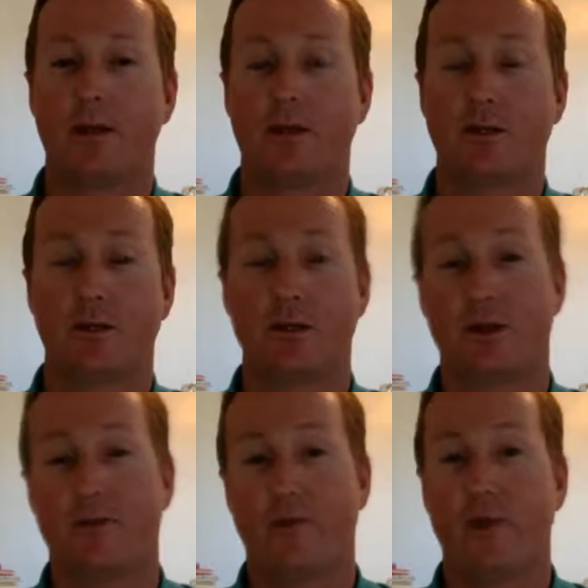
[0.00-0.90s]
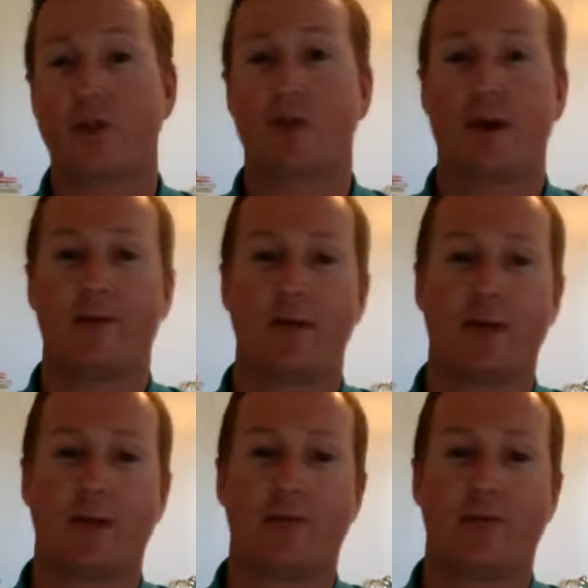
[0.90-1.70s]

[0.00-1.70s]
So you should avoid traveling in